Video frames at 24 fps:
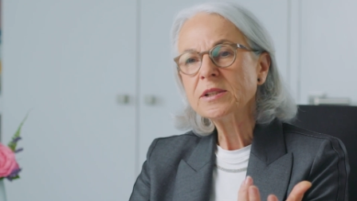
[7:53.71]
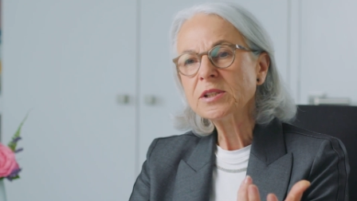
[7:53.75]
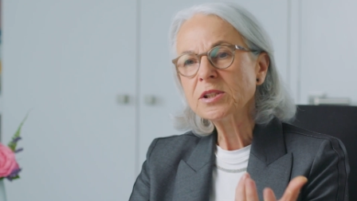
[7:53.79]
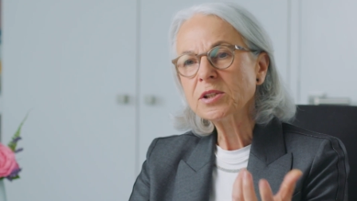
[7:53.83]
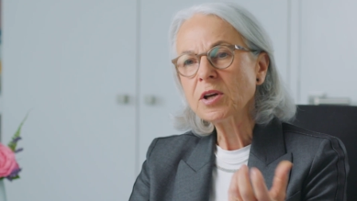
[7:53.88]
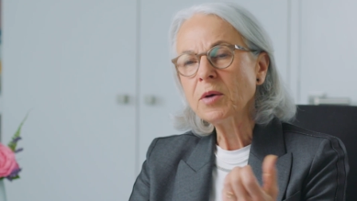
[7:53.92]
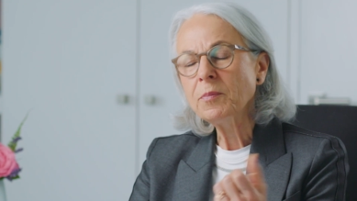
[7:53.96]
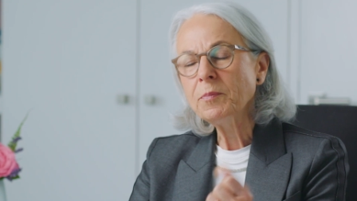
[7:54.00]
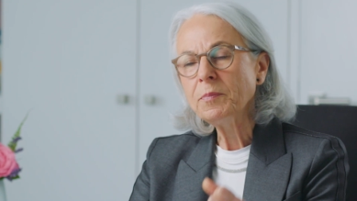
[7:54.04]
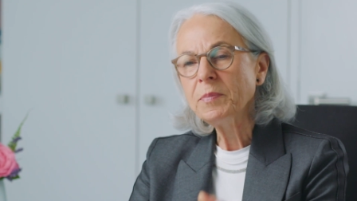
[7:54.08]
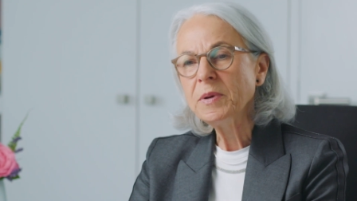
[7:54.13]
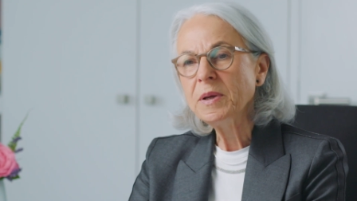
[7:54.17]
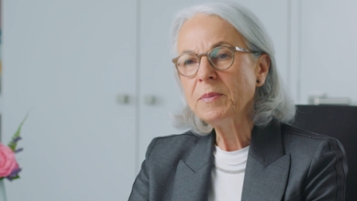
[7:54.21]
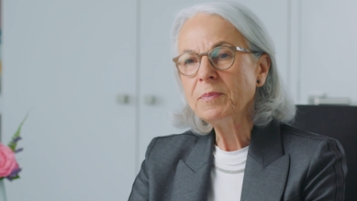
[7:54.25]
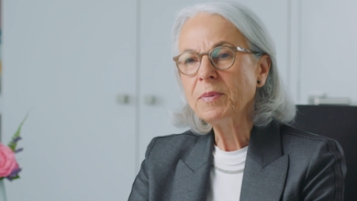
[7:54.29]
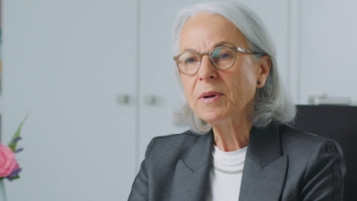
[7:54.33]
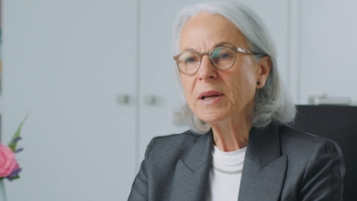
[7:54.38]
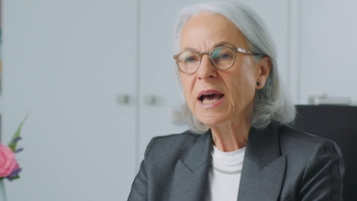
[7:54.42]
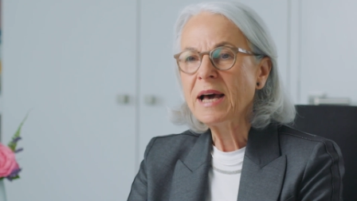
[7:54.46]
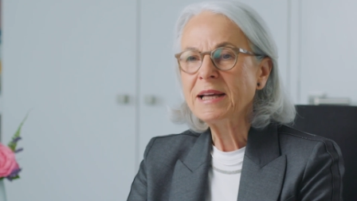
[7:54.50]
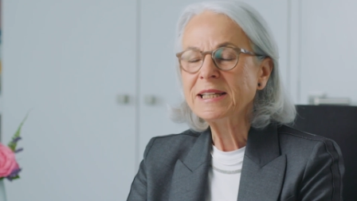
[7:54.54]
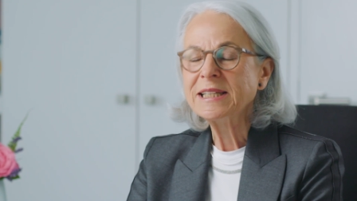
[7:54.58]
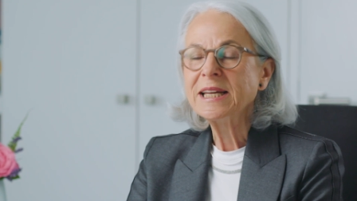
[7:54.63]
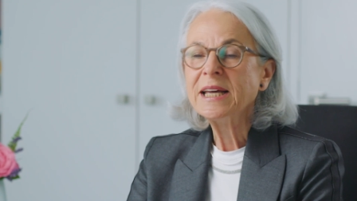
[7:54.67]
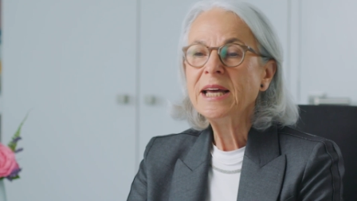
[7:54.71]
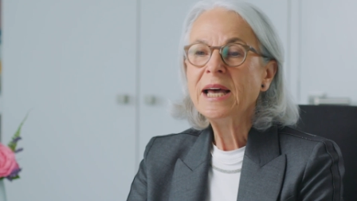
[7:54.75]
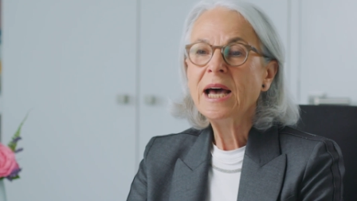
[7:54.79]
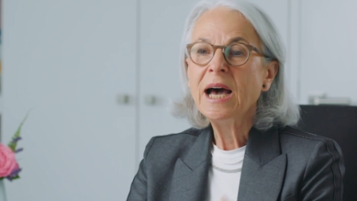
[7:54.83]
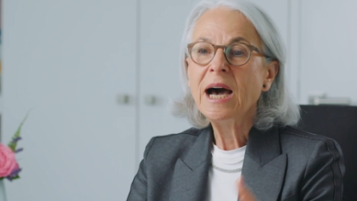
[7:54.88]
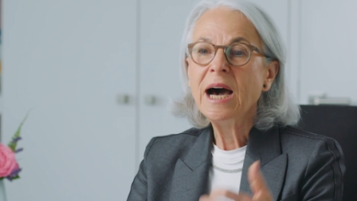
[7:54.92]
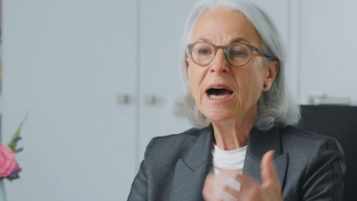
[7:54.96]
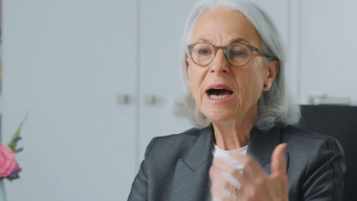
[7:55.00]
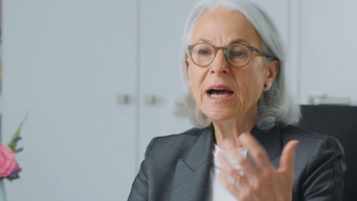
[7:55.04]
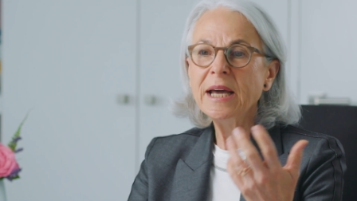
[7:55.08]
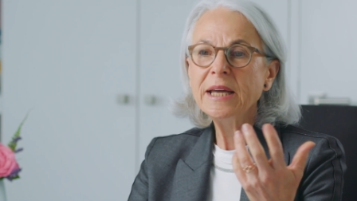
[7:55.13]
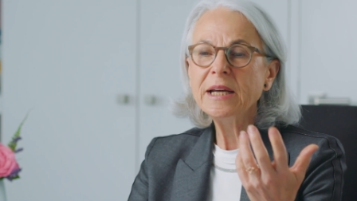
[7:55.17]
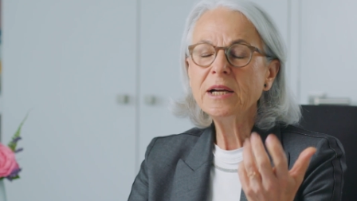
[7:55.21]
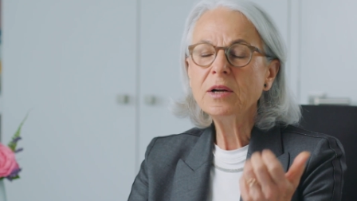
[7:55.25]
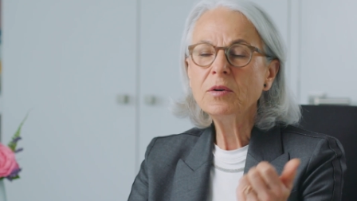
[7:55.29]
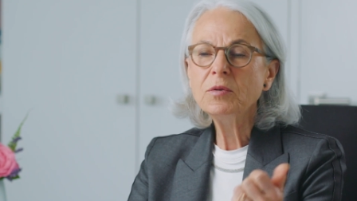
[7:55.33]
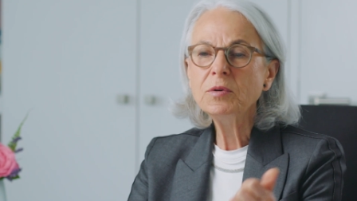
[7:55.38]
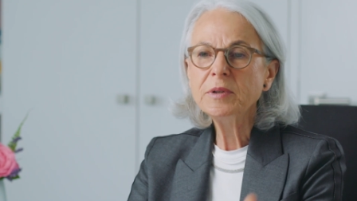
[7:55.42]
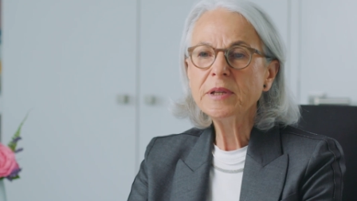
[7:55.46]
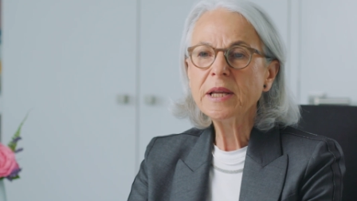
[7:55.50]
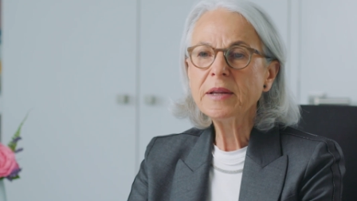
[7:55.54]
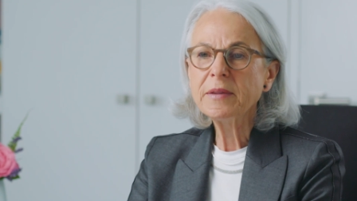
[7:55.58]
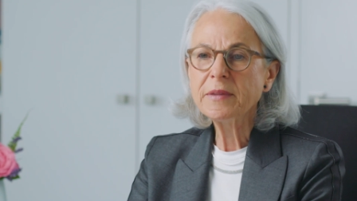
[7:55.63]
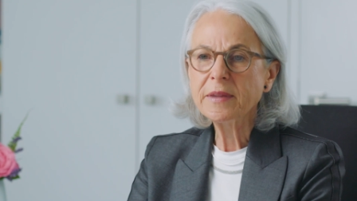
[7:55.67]
some people had high
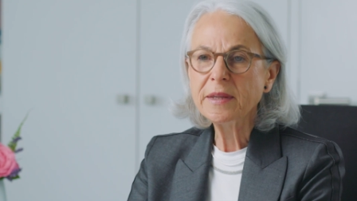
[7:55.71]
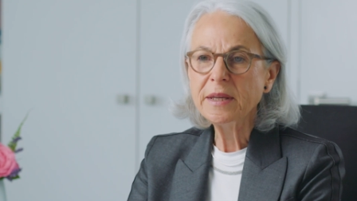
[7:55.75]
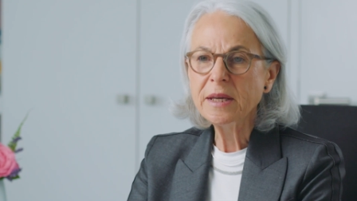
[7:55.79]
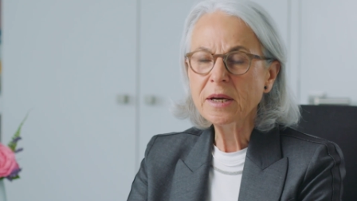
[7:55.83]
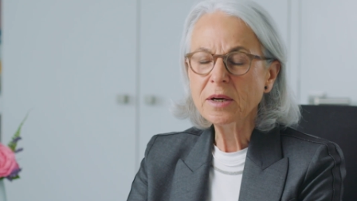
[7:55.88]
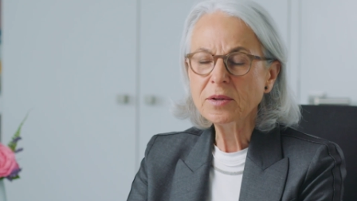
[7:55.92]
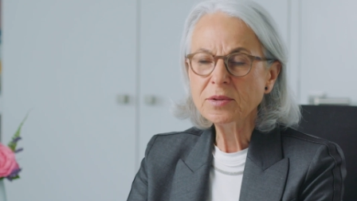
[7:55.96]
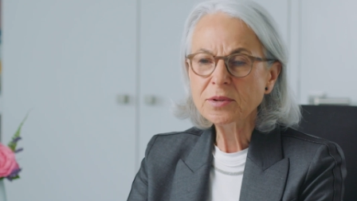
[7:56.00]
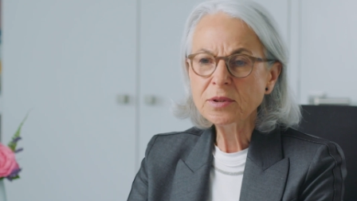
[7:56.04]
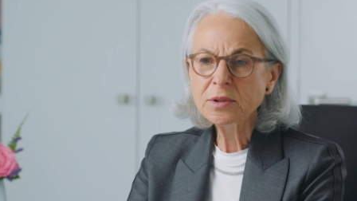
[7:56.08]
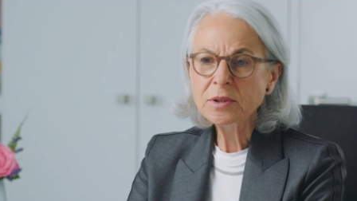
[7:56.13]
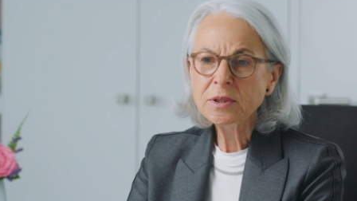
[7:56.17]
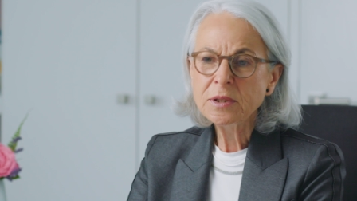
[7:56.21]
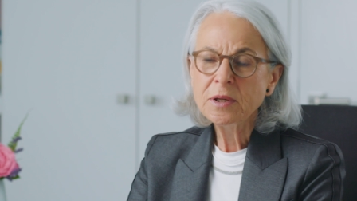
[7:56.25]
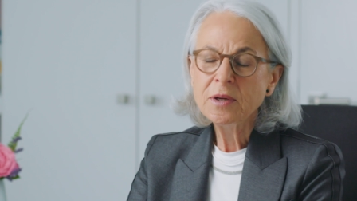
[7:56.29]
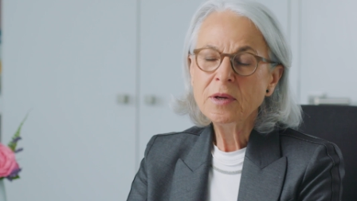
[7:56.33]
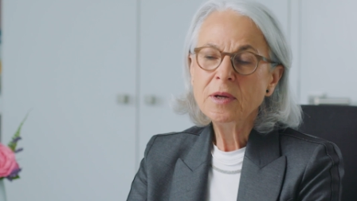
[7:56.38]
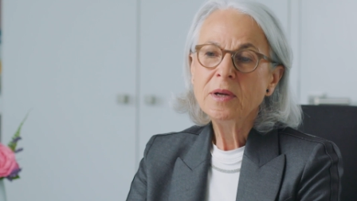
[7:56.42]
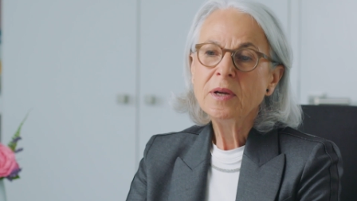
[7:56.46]
glutathione